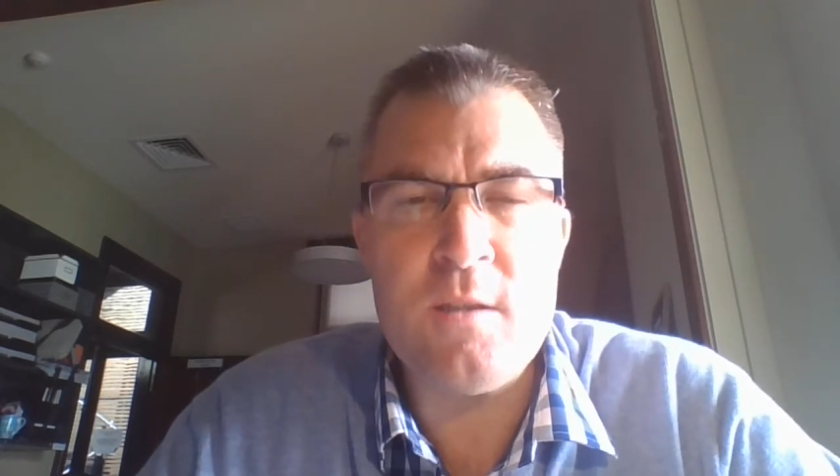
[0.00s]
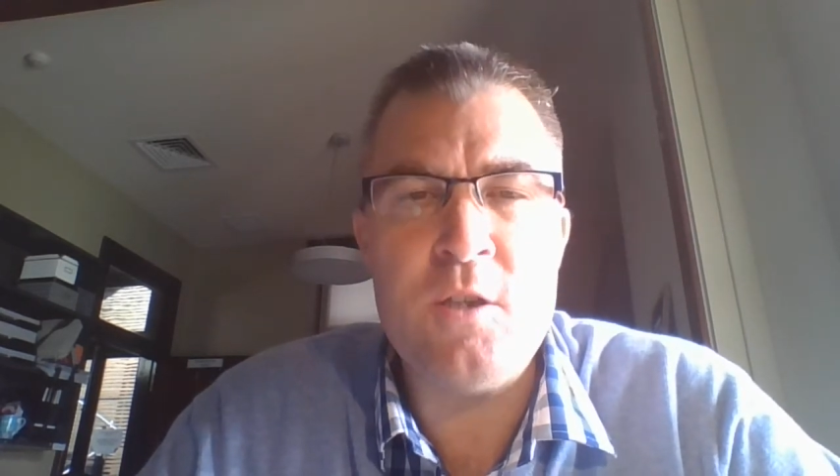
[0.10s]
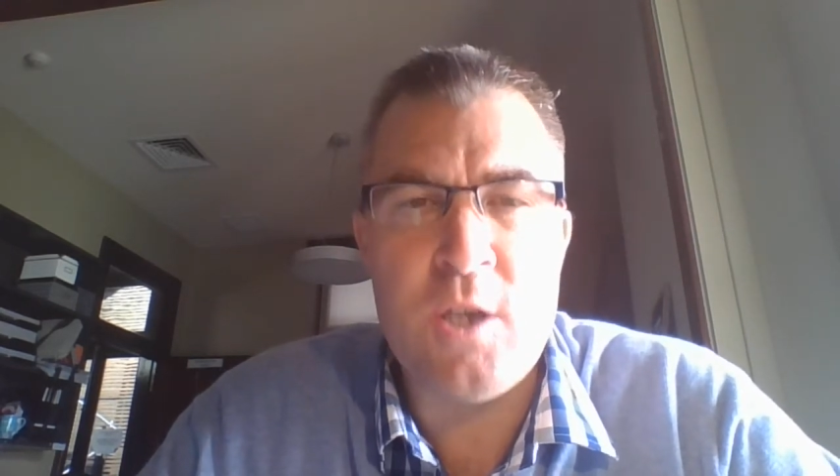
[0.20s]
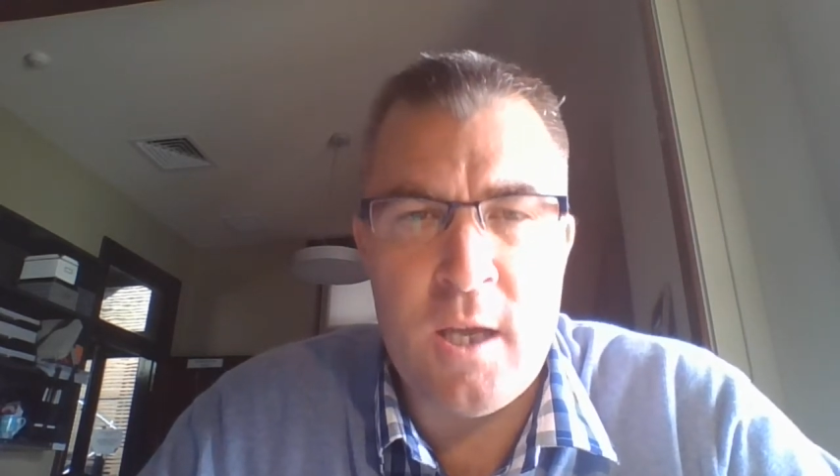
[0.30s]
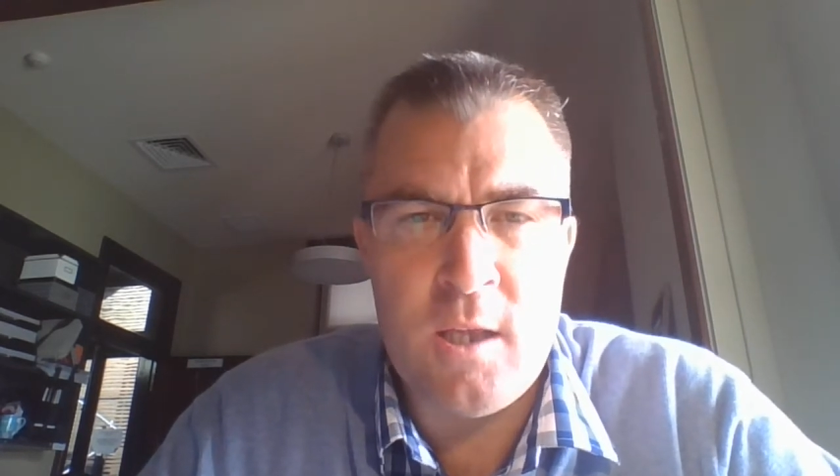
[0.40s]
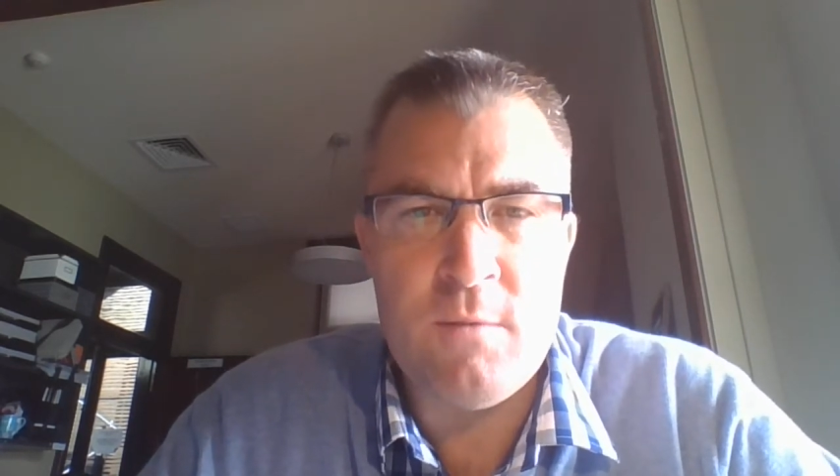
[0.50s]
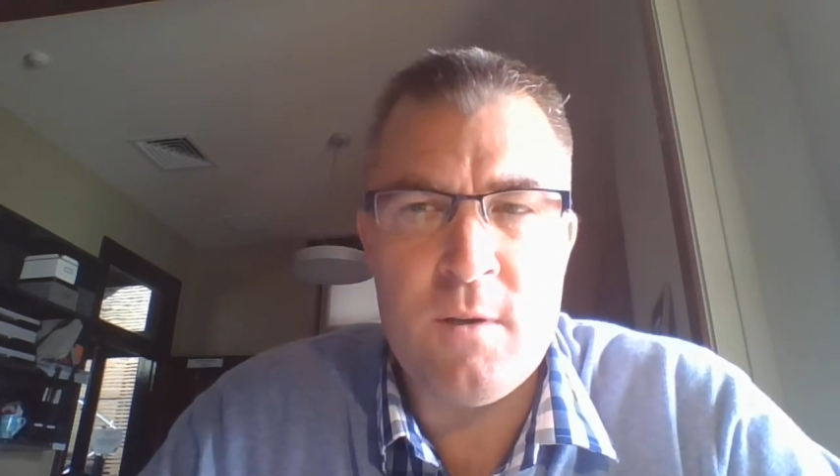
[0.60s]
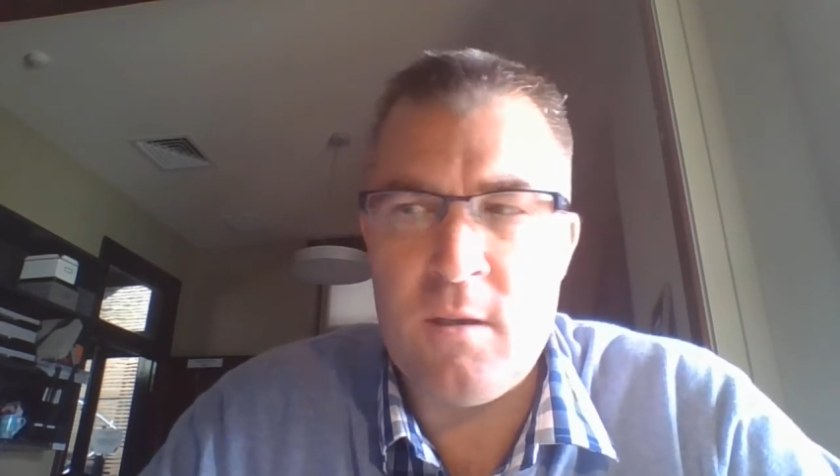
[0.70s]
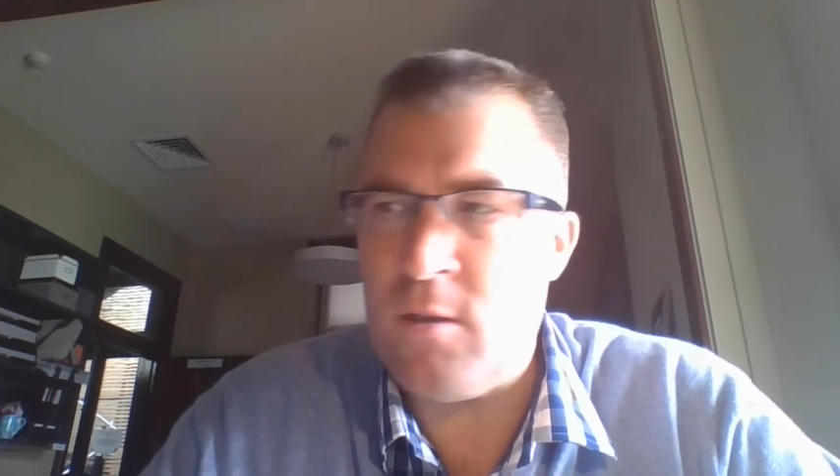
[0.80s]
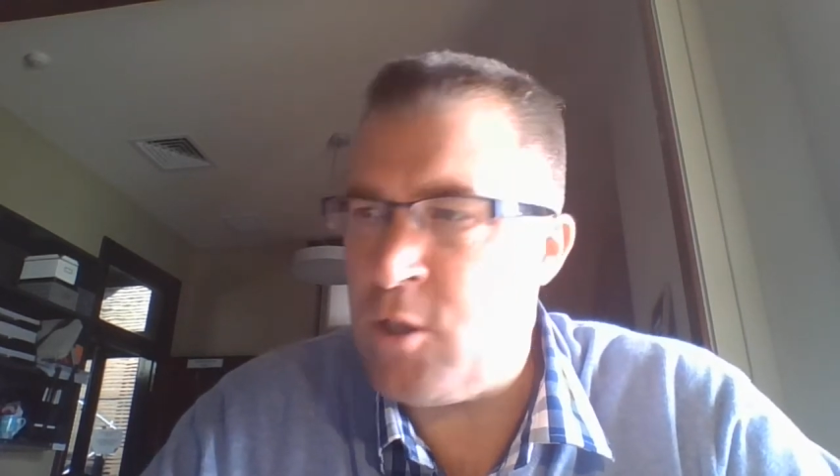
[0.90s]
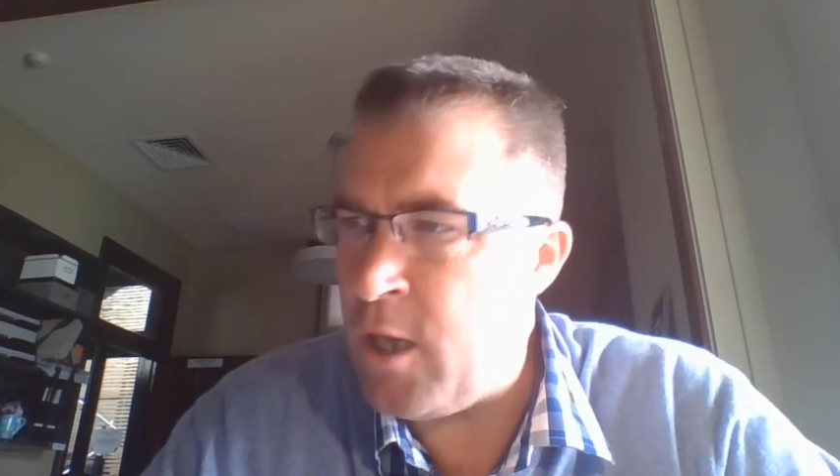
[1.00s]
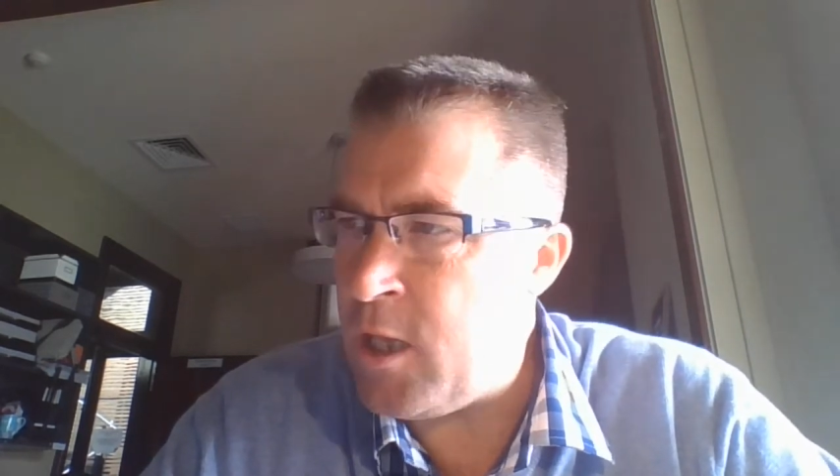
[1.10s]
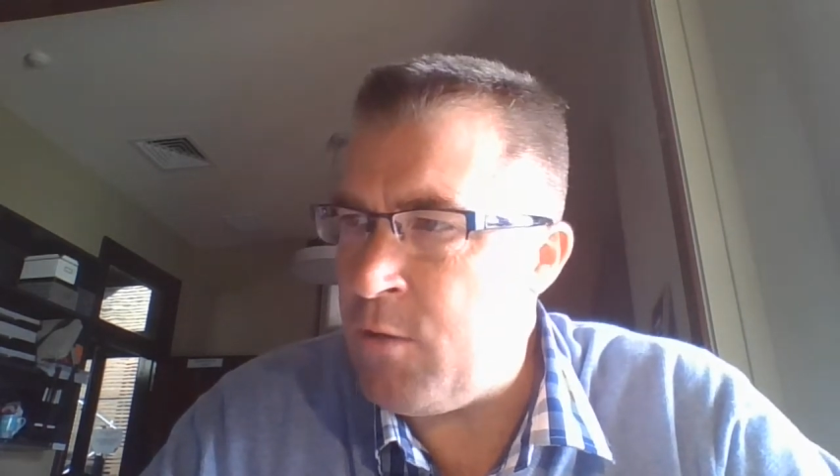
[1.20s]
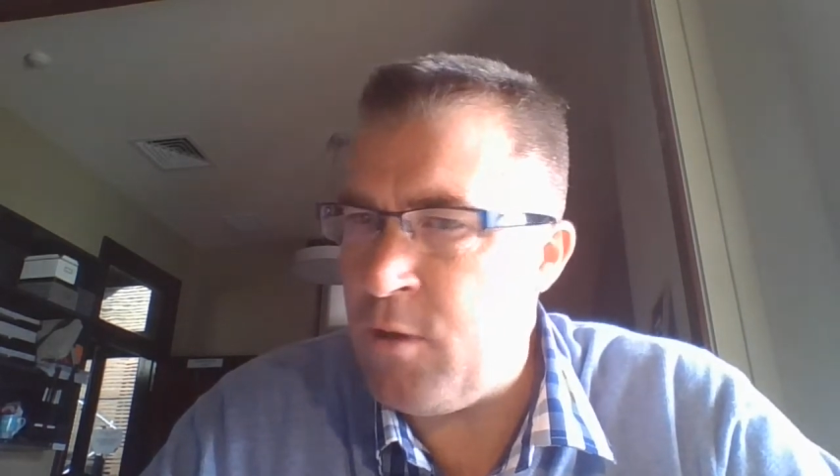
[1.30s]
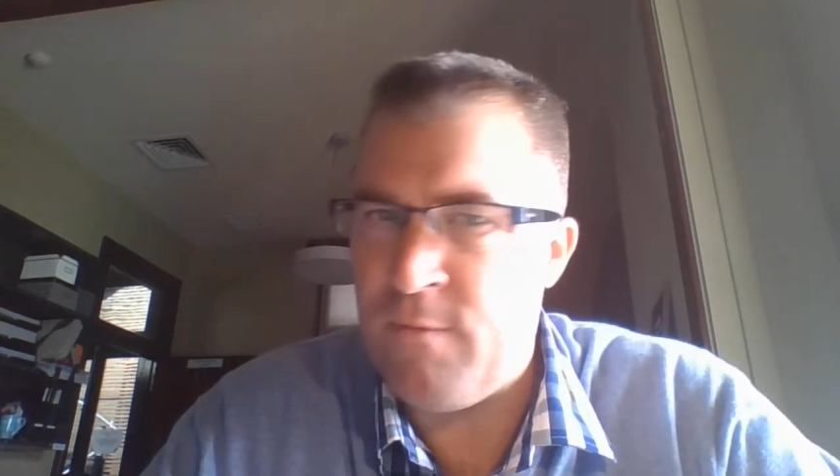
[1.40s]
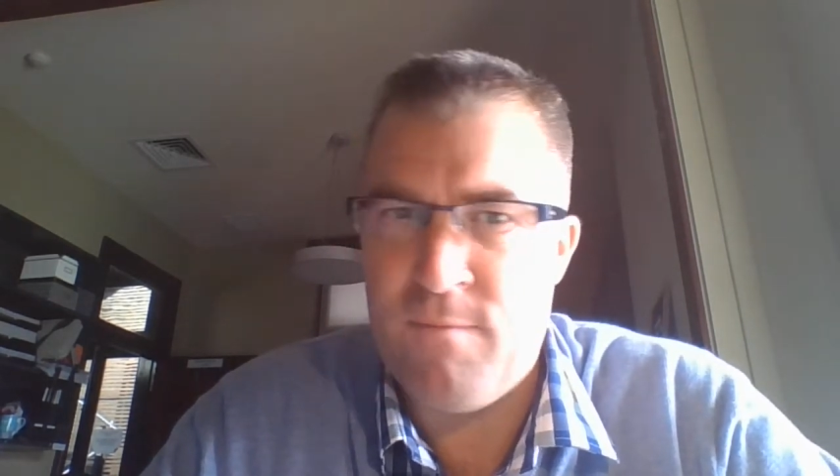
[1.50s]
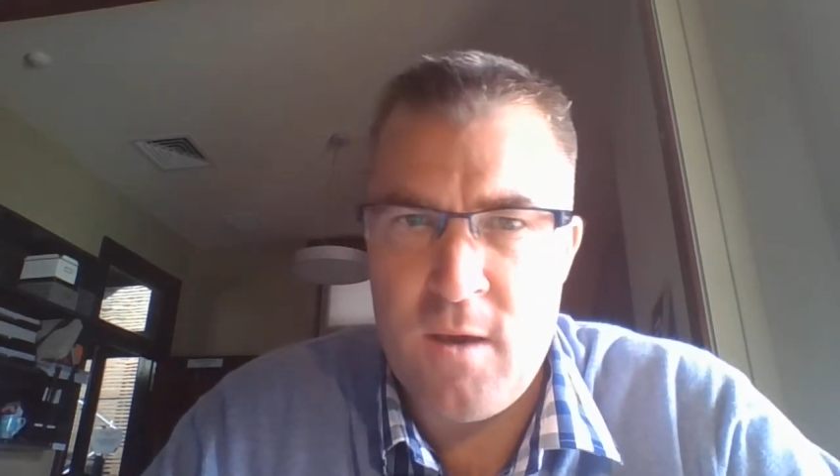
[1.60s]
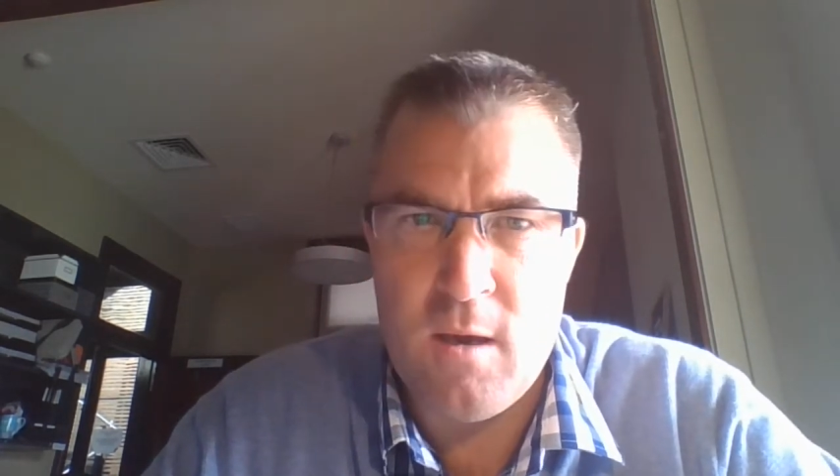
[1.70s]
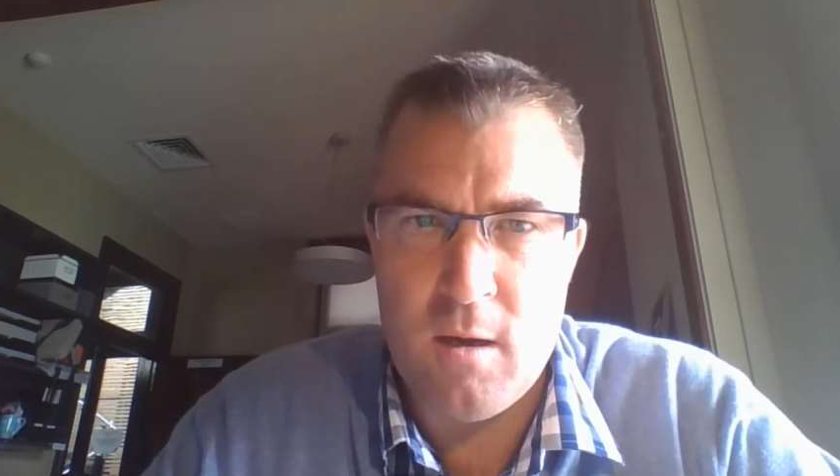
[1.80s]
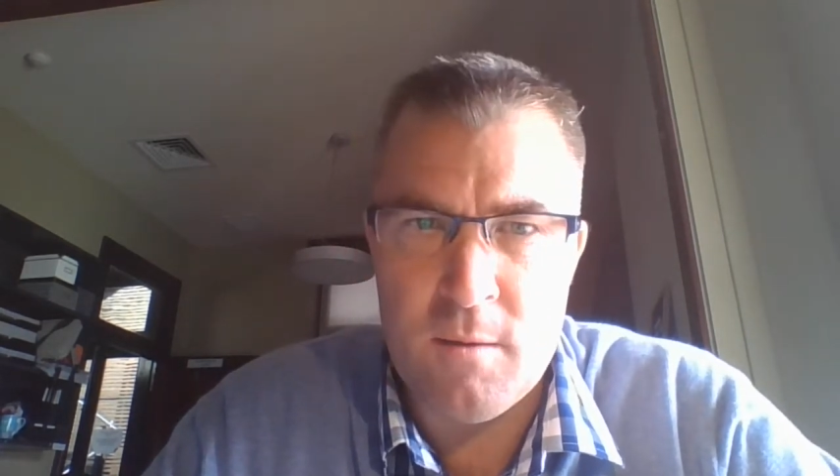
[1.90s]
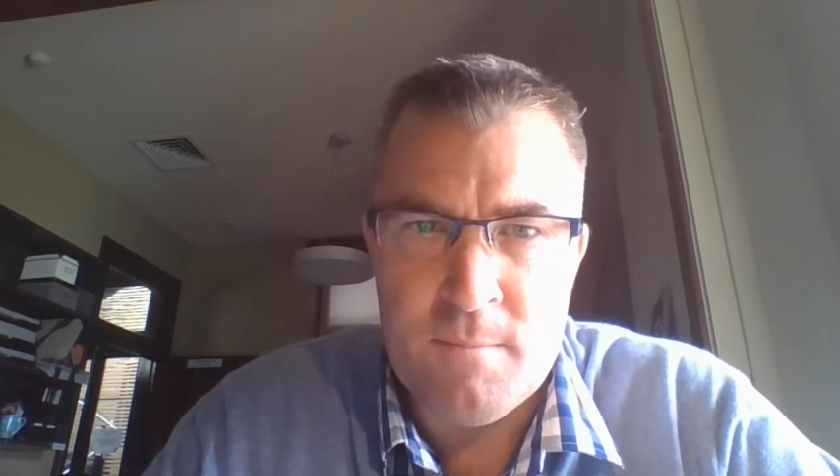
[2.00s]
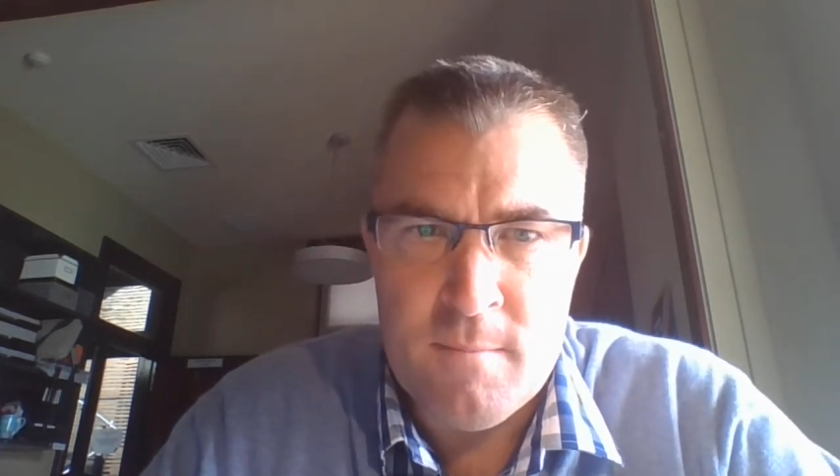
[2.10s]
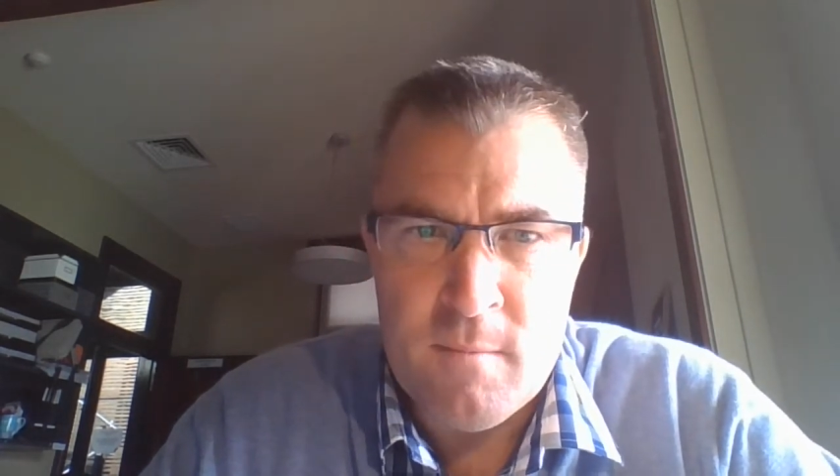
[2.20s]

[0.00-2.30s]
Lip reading: genuine fear.